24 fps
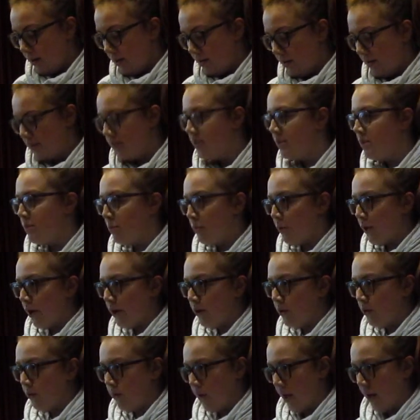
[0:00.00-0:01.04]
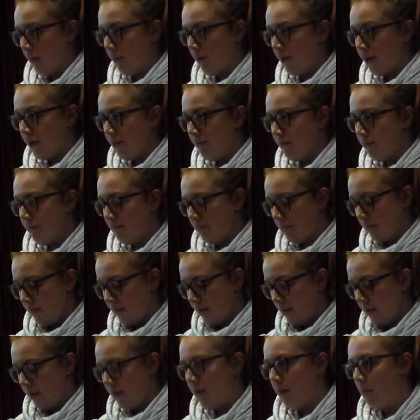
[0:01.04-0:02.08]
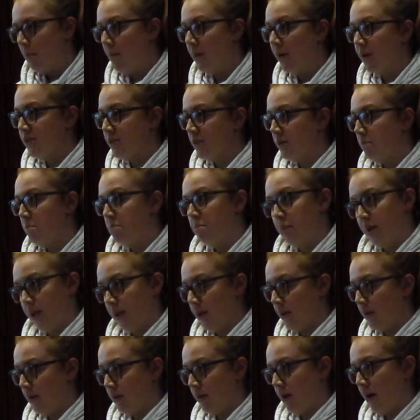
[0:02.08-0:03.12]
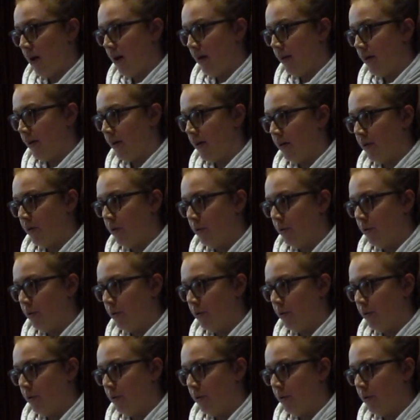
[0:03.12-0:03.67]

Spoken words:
This is a brand new neighbor, a multi-million dollar,